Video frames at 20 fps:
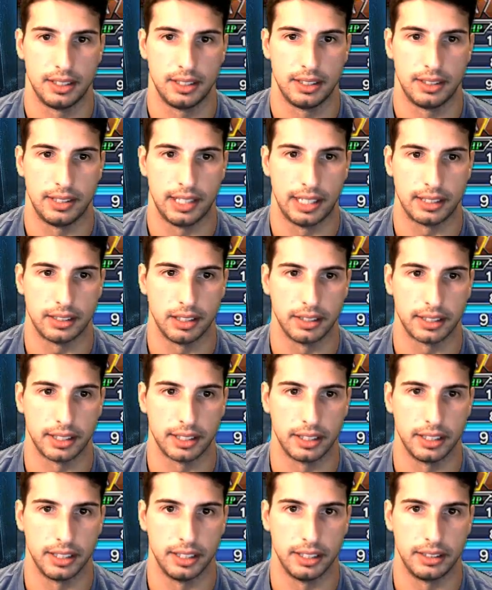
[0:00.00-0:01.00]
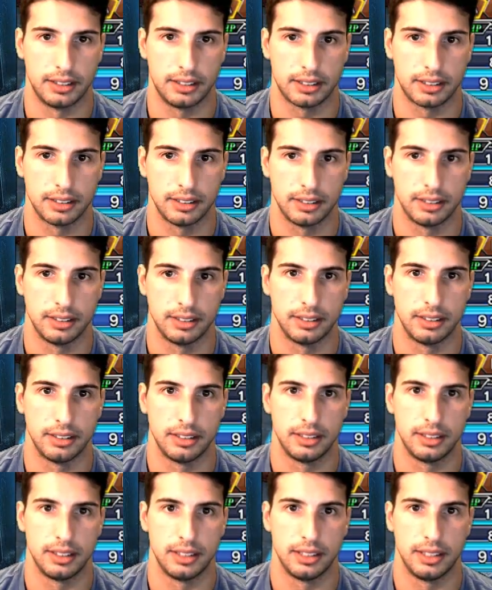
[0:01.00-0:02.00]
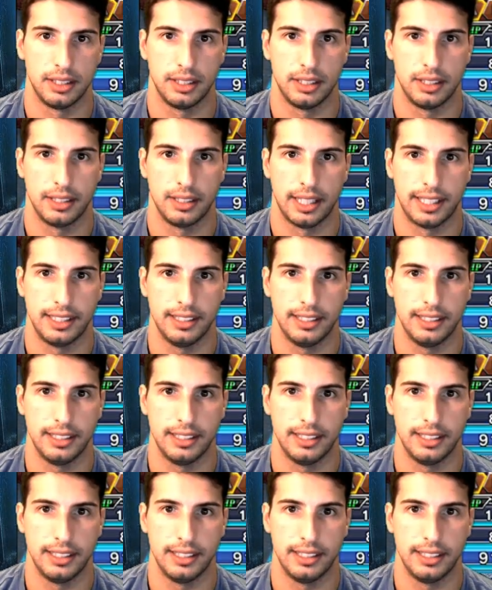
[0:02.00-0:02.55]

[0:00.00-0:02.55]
That's looking good. I need